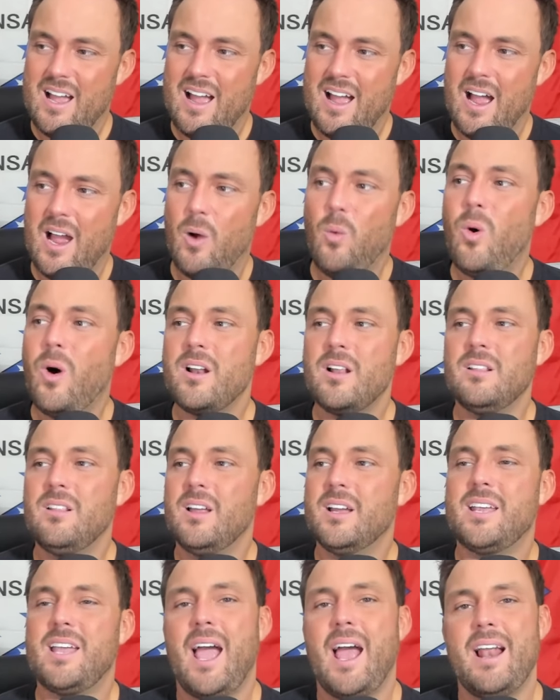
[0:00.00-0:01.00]
I want to
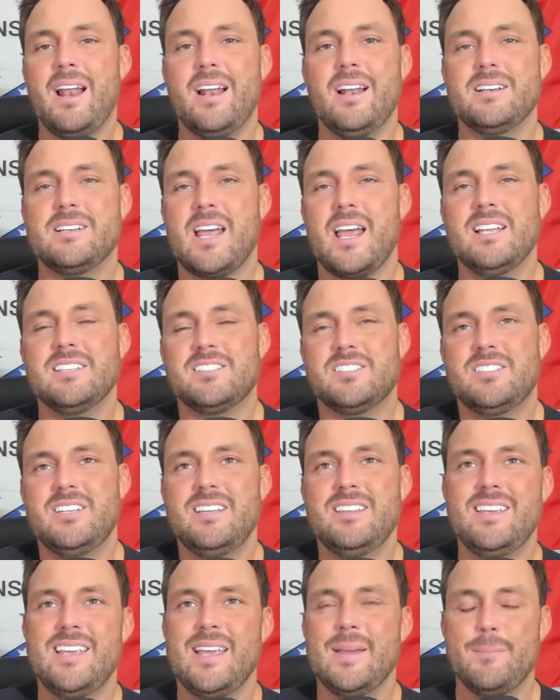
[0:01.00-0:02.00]
look at it and see
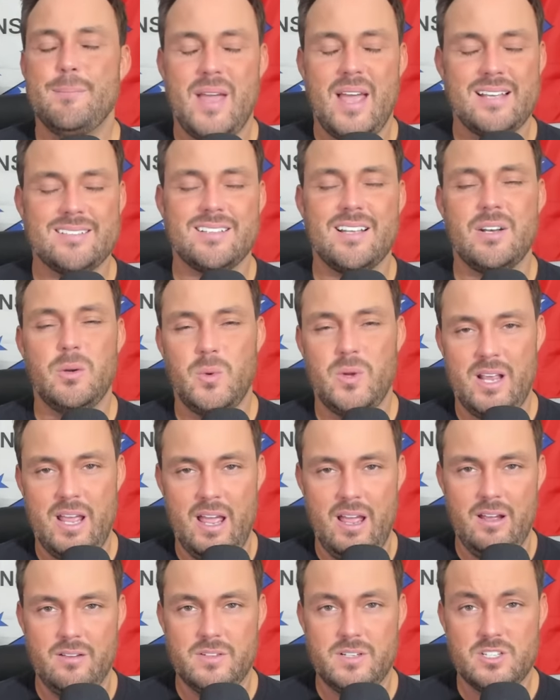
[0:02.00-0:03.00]
the impact that it would
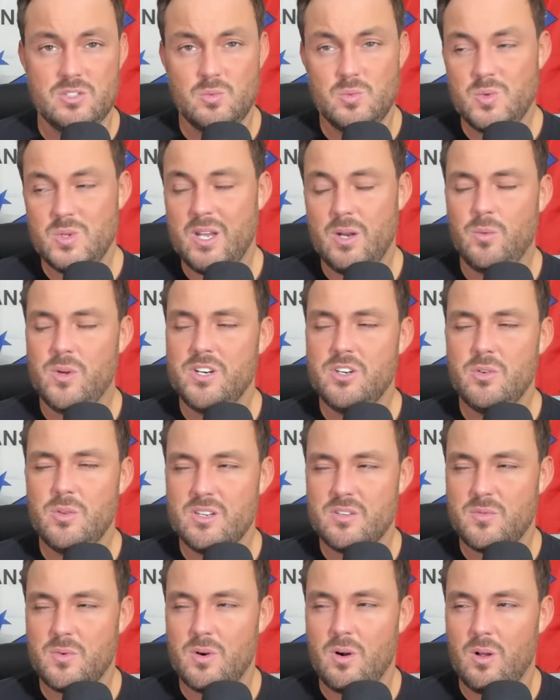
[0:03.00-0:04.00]
have. Because, again, we do
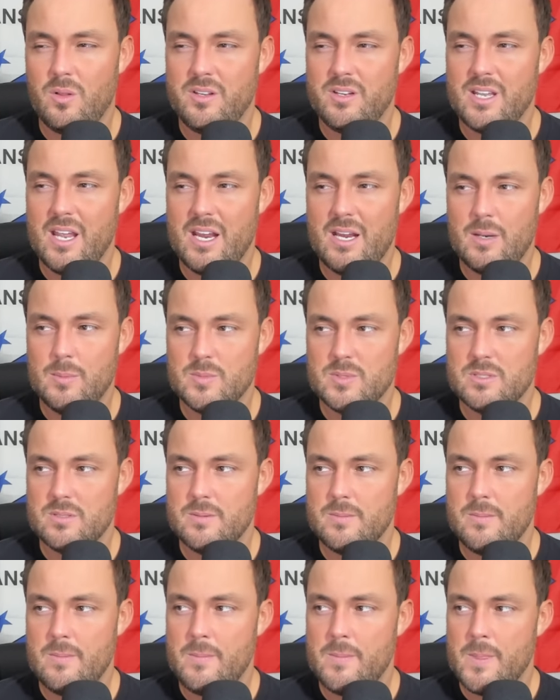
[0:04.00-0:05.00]
this for all the games.
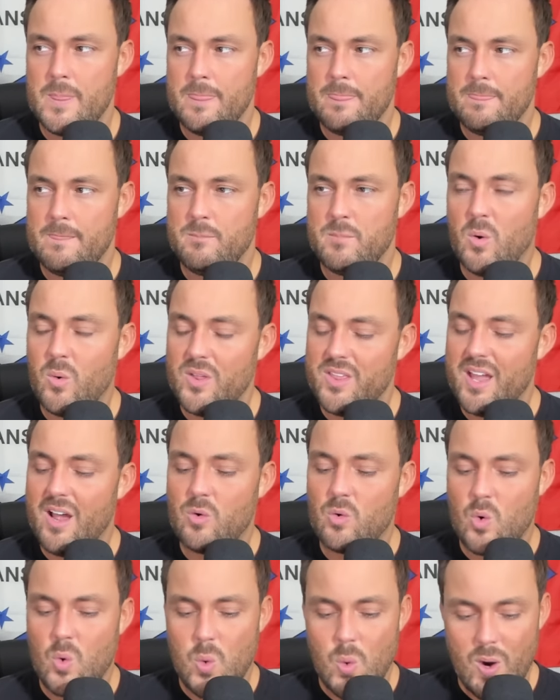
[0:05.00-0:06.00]
But
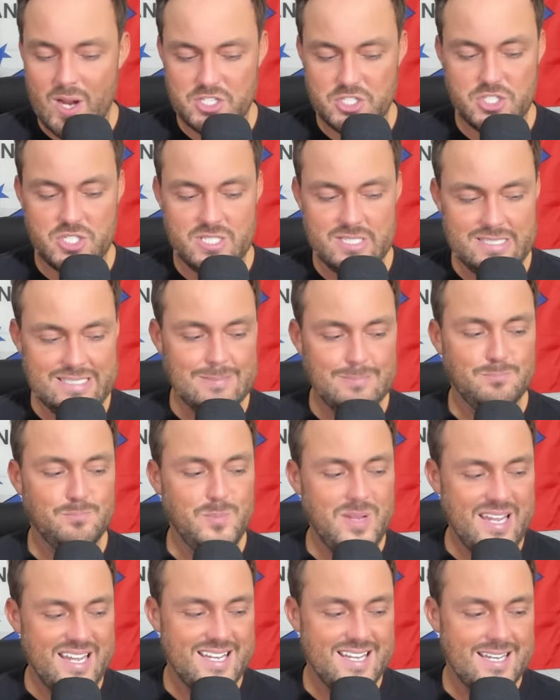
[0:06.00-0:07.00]
without question, to
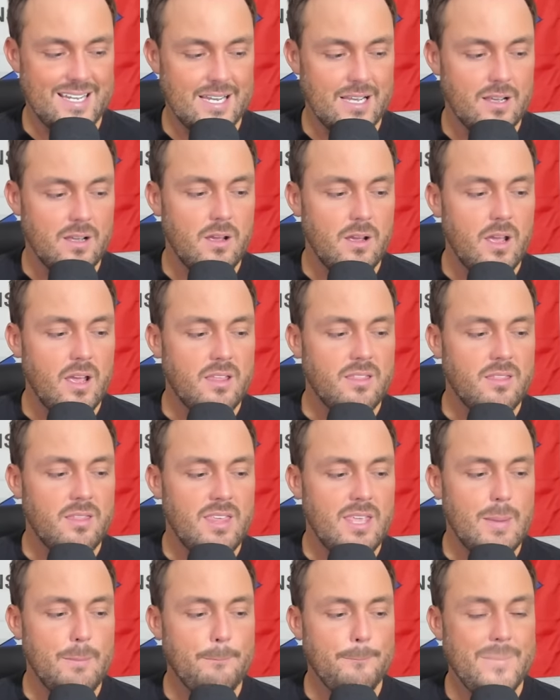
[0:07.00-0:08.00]
me,
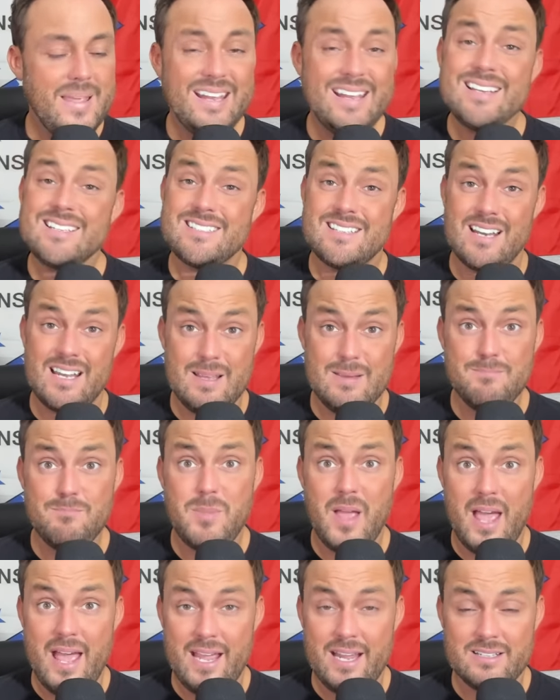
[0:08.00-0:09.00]
the biggest
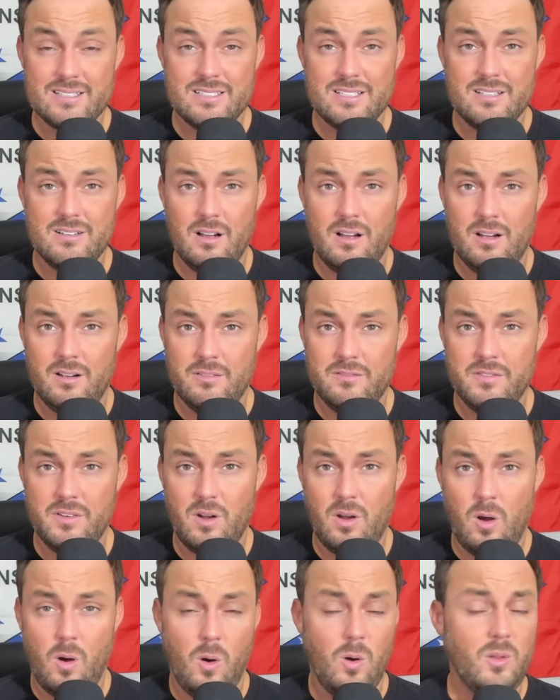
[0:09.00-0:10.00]
impact of
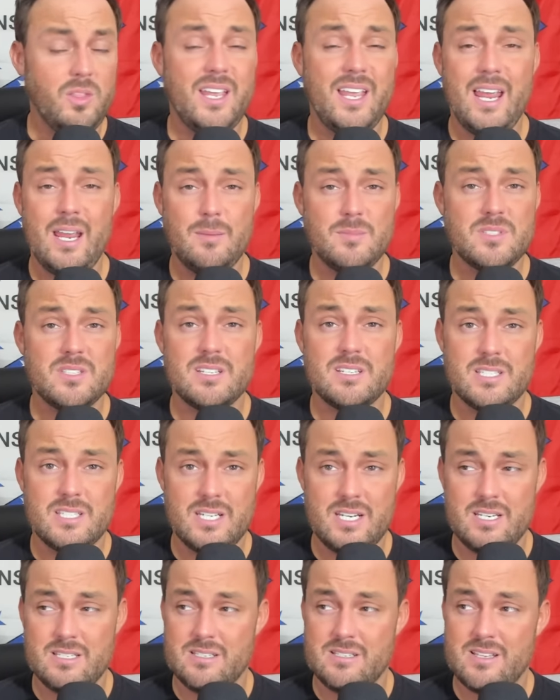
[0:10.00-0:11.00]
all the games this
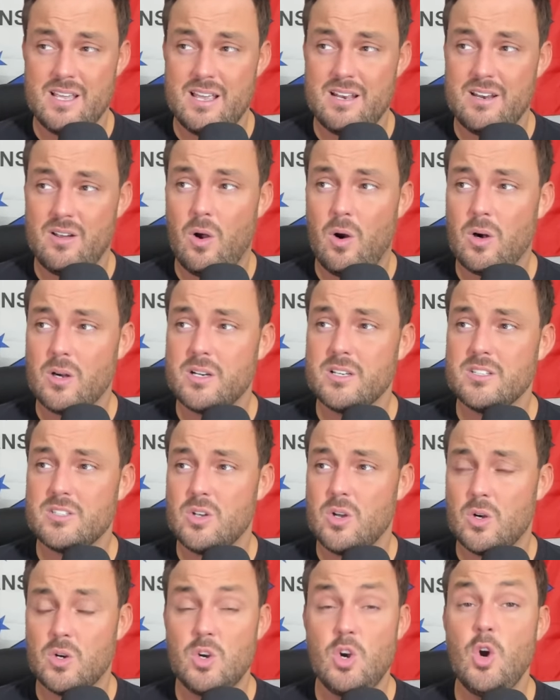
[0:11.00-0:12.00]
season that
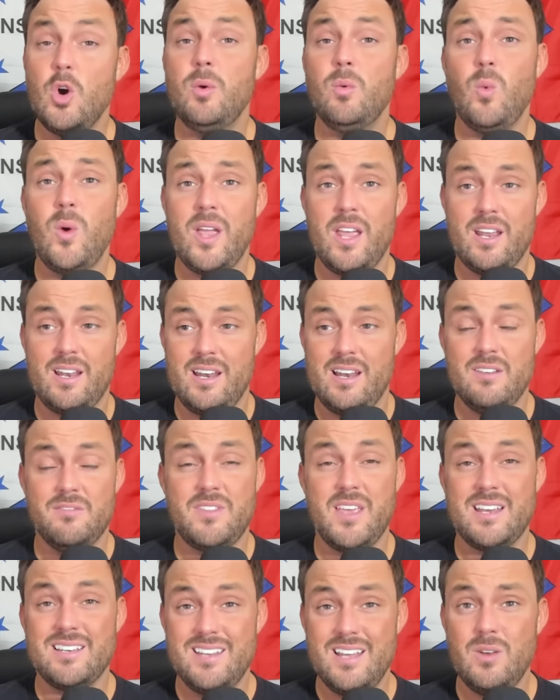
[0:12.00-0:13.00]
Arkansas could win, and if
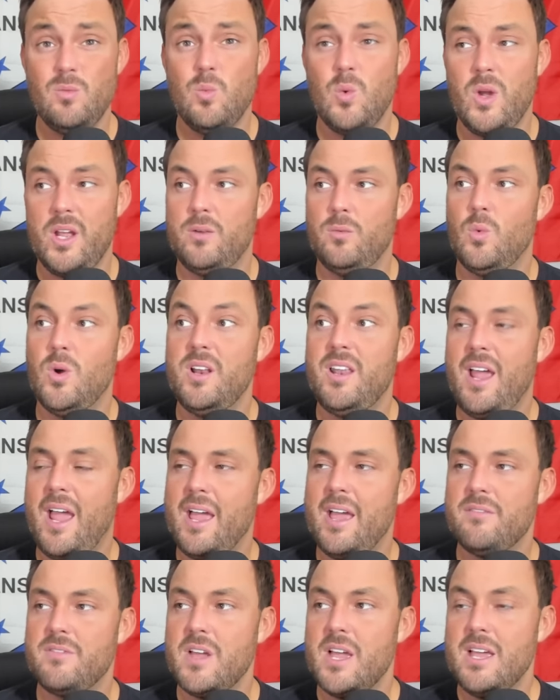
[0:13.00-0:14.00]
they did win, would
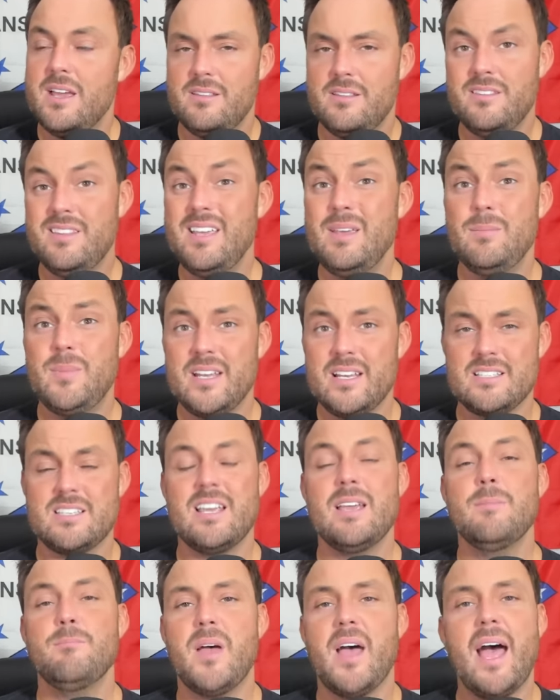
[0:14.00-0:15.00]
have the biggest
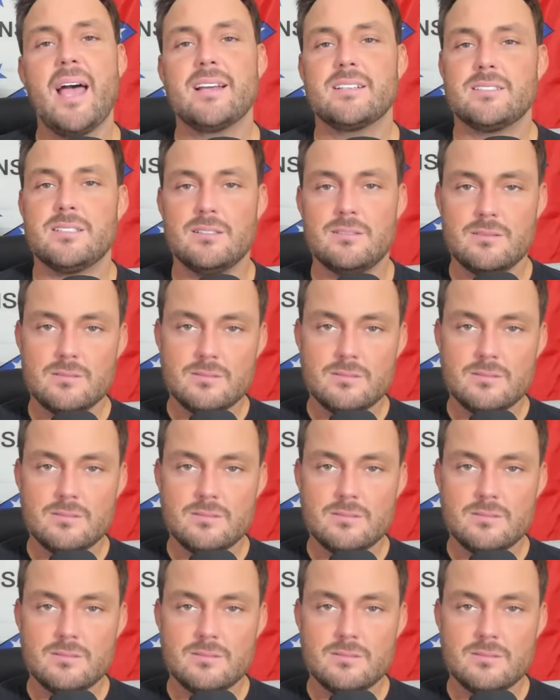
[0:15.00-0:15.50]
impact